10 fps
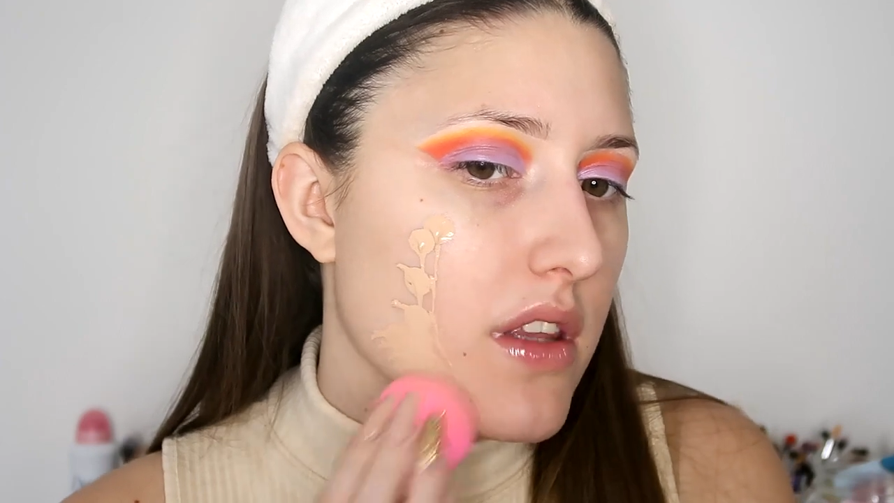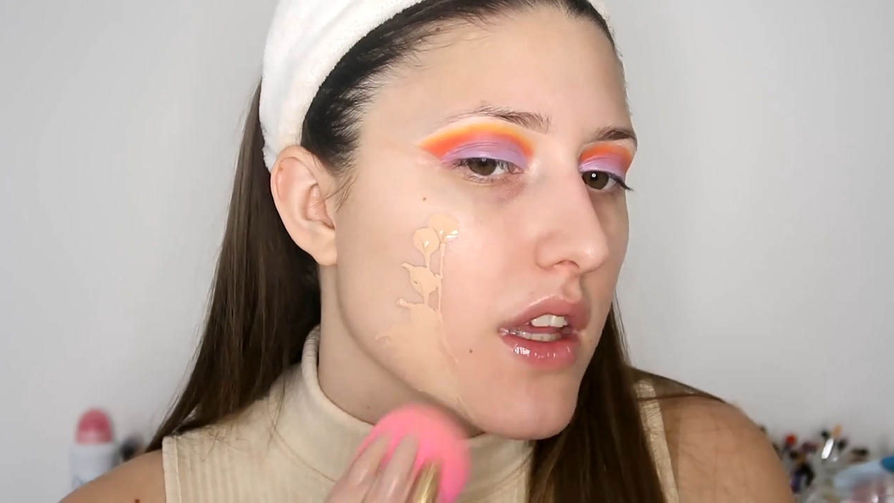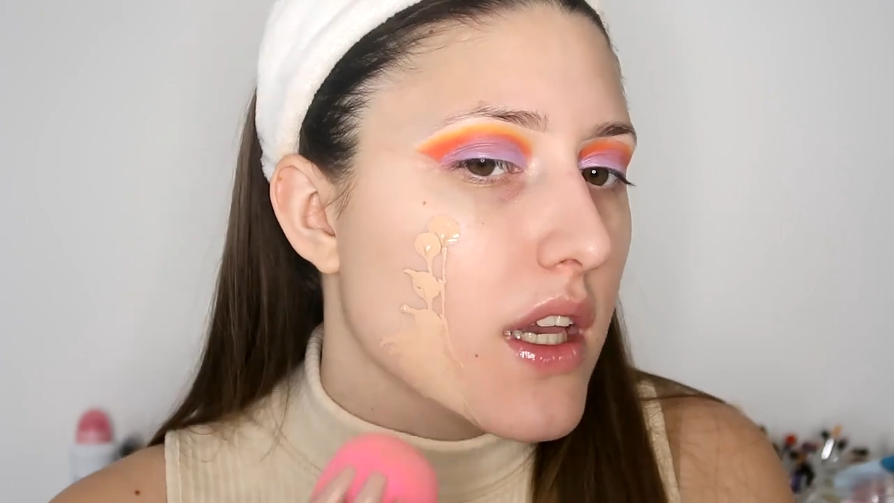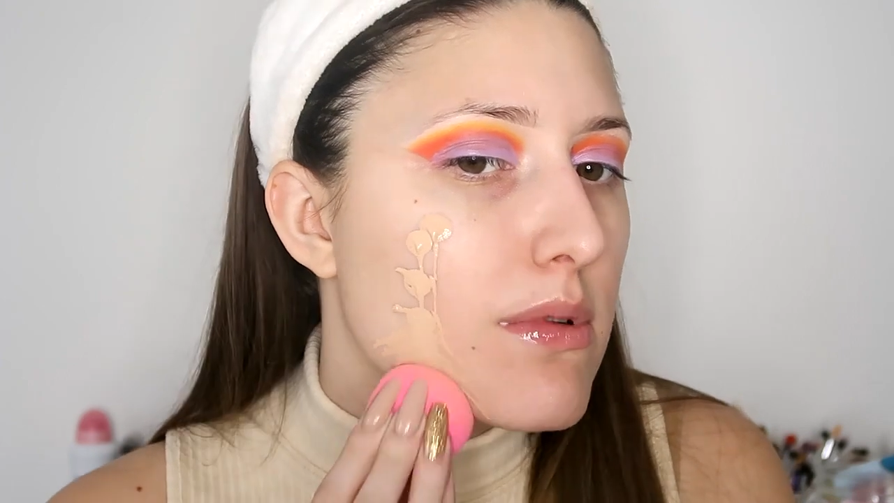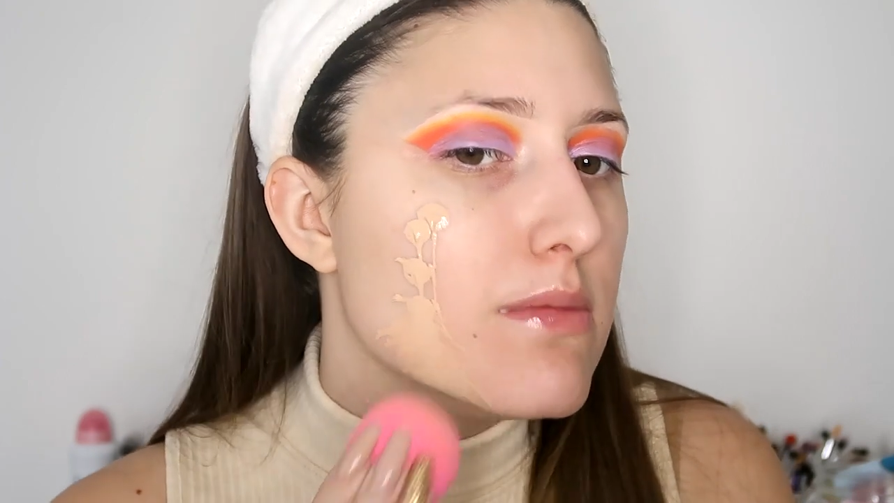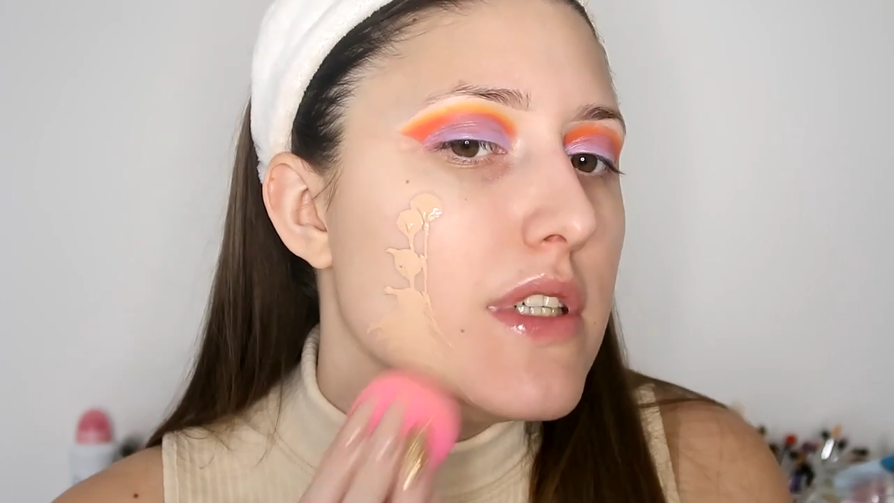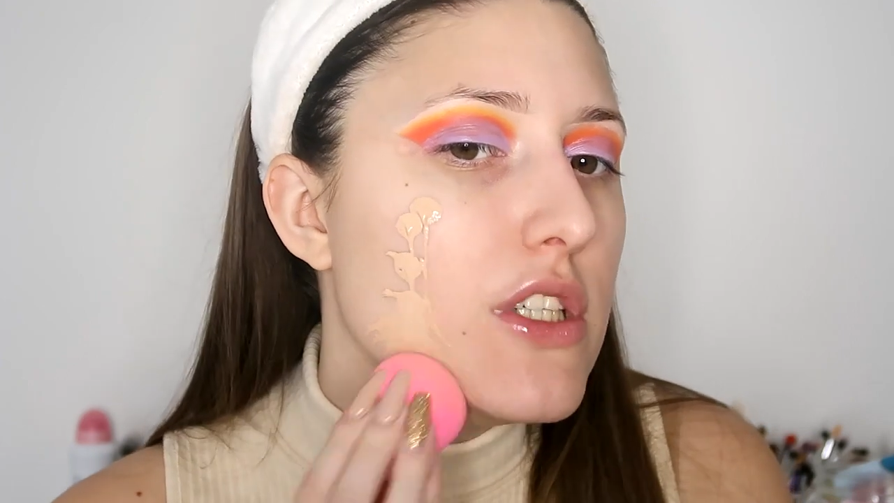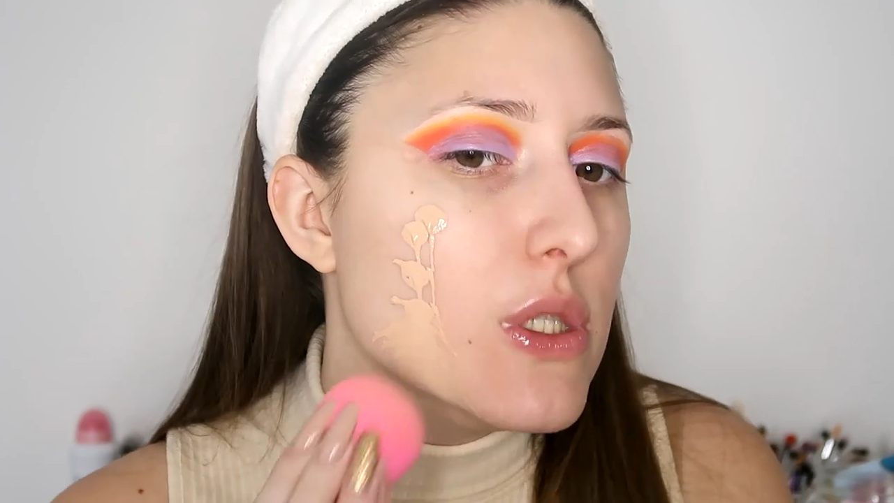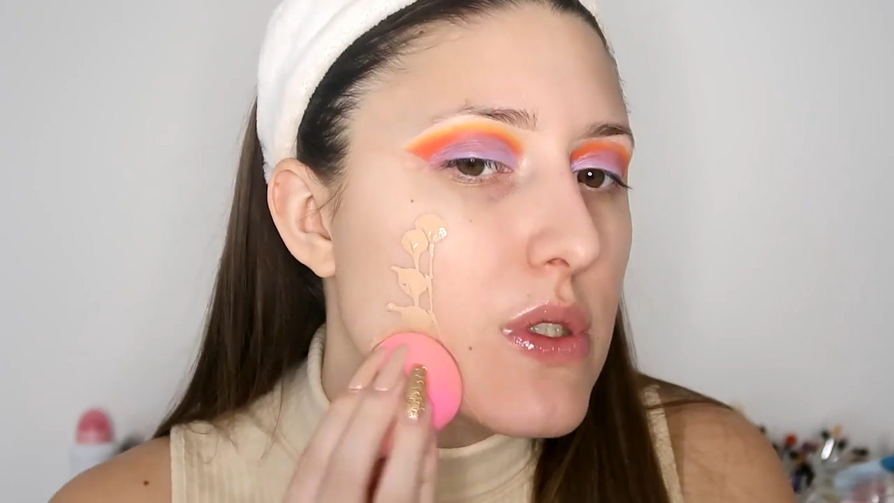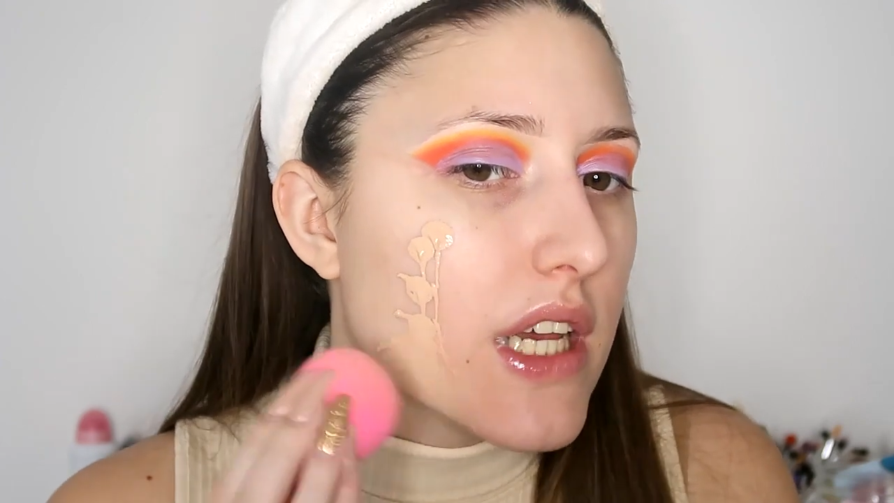I think
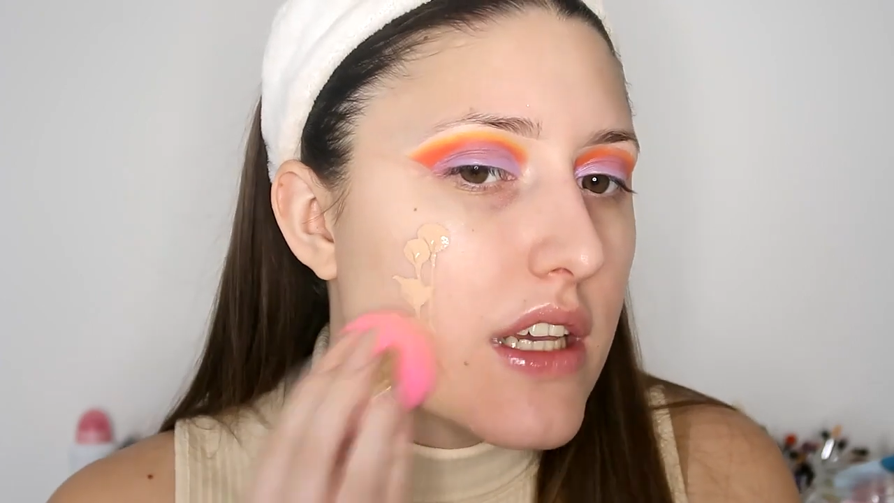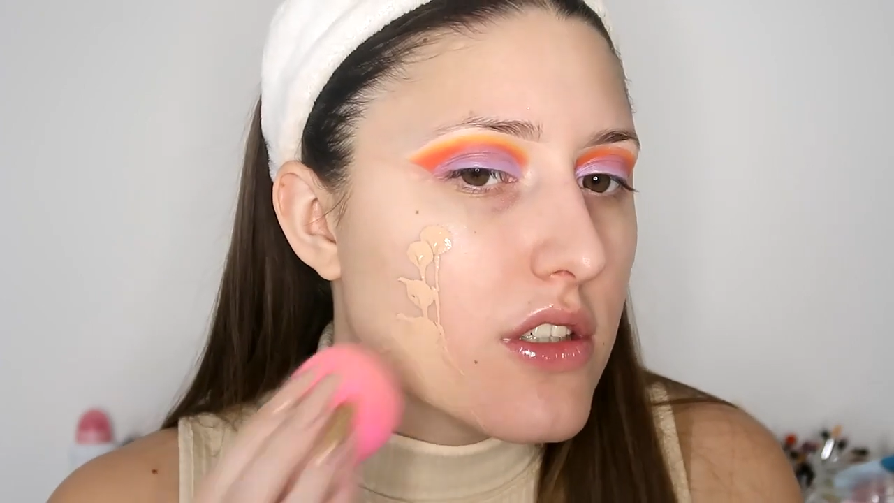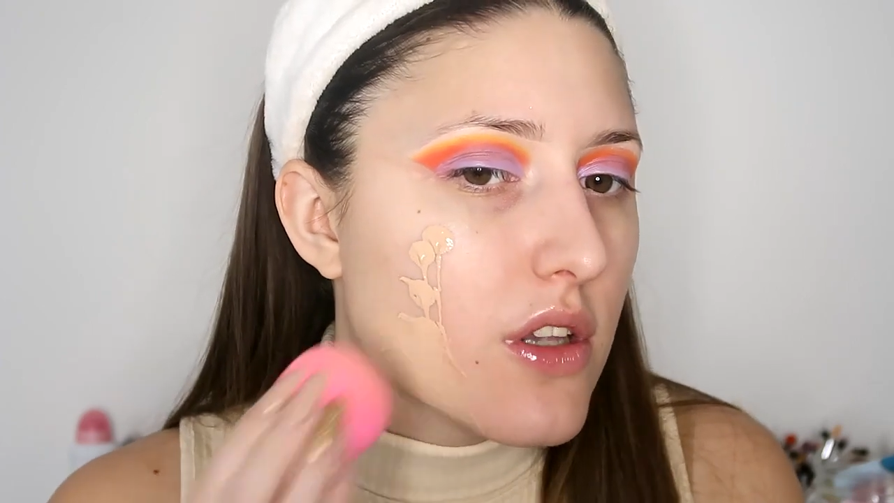probably Tuesday.